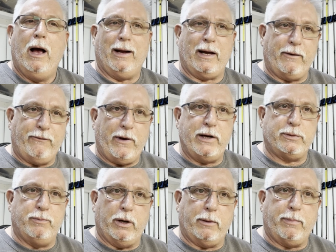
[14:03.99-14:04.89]
I got a
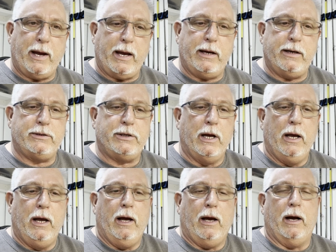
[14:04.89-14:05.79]
Facebook page.
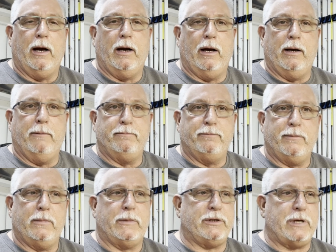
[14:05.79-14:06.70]
Um,
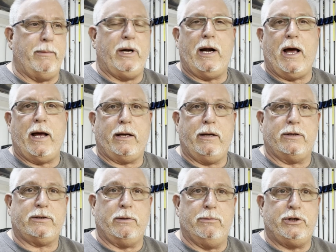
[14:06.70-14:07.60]
79
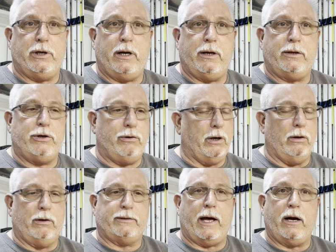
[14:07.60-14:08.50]
custom jigs. You
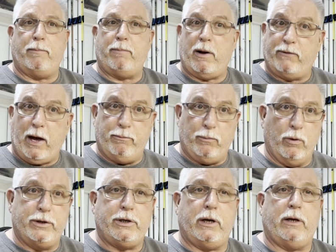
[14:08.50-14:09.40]
can look that up. I've got
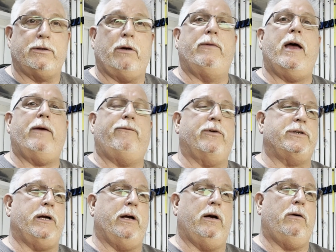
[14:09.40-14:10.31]
more jigs on that for
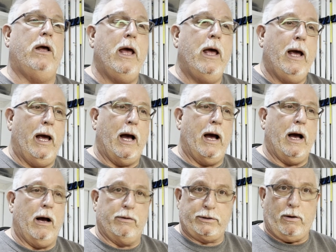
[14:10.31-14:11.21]
sale. Uh,
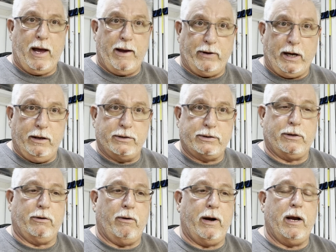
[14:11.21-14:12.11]
I also have an
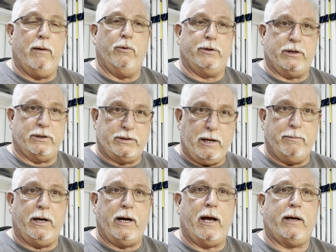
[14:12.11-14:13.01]
Instagram, which is
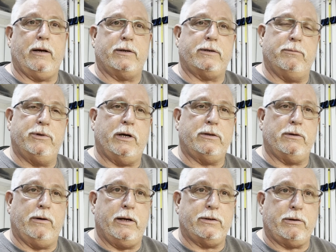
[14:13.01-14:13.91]
79 custom jigs
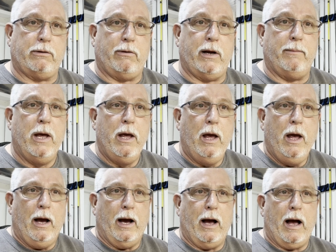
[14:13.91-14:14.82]
on Instagram.
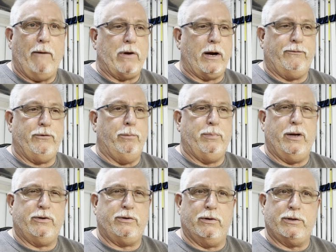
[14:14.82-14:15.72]
Uh, I've got a few
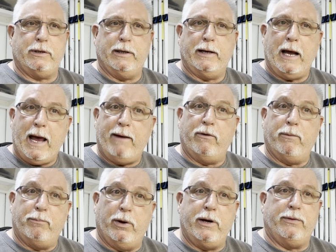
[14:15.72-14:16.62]
pictures and I
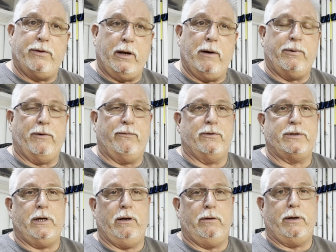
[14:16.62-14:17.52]
haven't put anything up there for
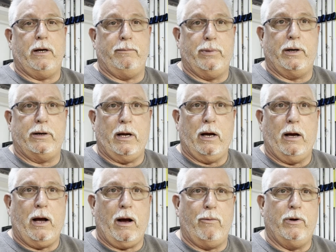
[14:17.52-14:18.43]
sale yet, but
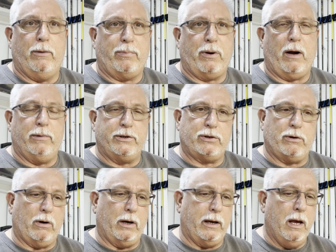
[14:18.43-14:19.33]
uh, I will probably
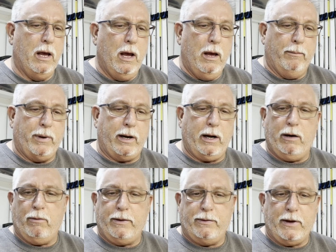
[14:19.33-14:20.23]
shortly. But
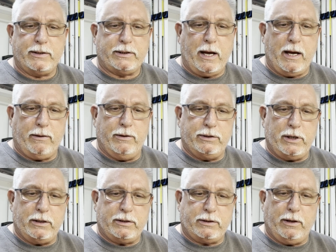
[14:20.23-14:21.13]
anyway, that's kind of the
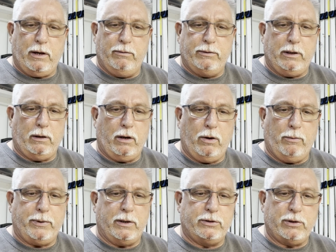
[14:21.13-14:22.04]
gist of the whole deal. I
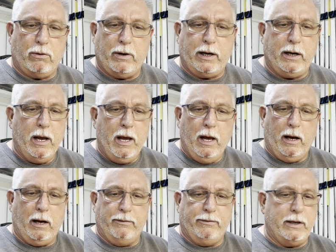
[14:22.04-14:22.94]
hope you enjoyed it.
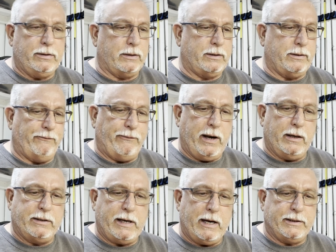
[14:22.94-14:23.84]
Uh, these are some
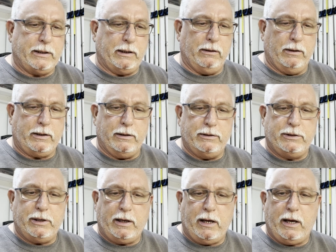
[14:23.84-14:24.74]
fantastic looking
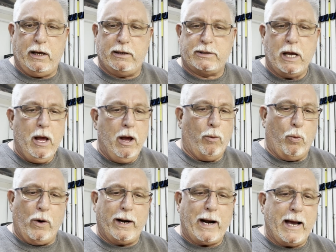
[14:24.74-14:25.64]
jig heads.
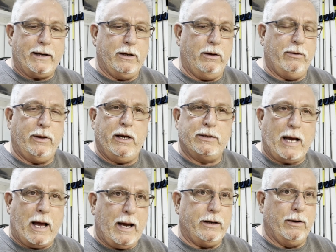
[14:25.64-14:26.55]
When I do these,
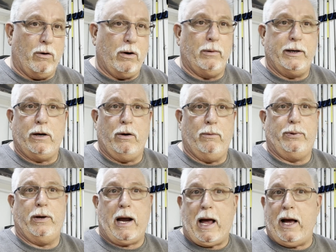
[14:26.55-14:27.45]
I normally don't
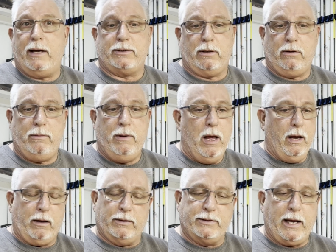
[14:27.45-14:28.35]
put eyes on them
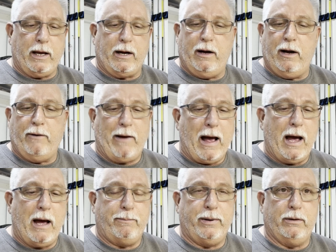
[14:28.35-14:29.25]
because they got enough
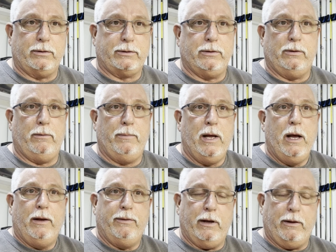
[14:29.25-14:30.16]
eye appeal to them
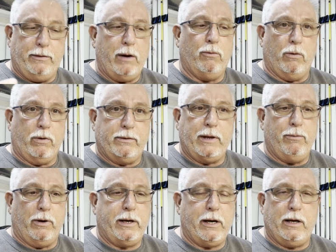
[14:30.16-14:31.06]
that they will, they
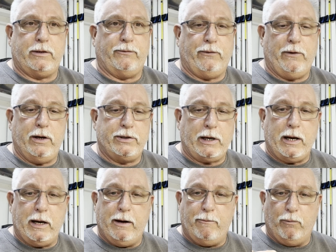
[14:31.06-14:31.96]
will catch a fish.
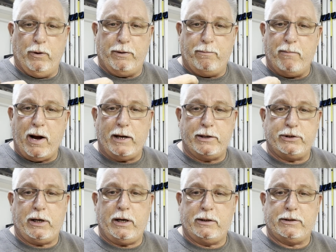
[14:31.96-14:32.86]
And with my
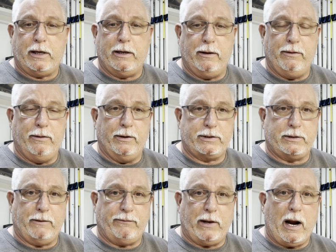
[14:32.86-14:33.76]
jigs and the
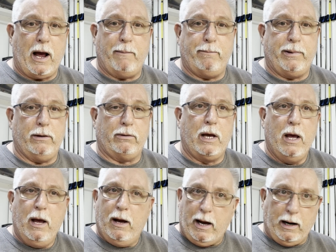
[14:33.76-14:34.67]
stuff that I build,
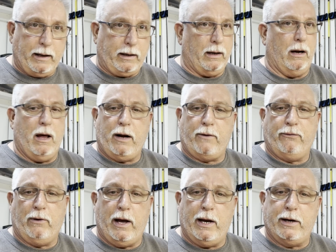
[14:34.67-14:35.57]
I like a lot of
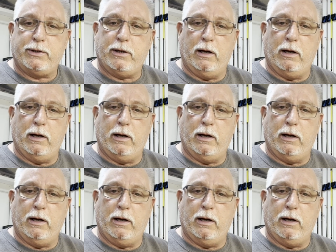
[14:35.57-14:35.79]
flash.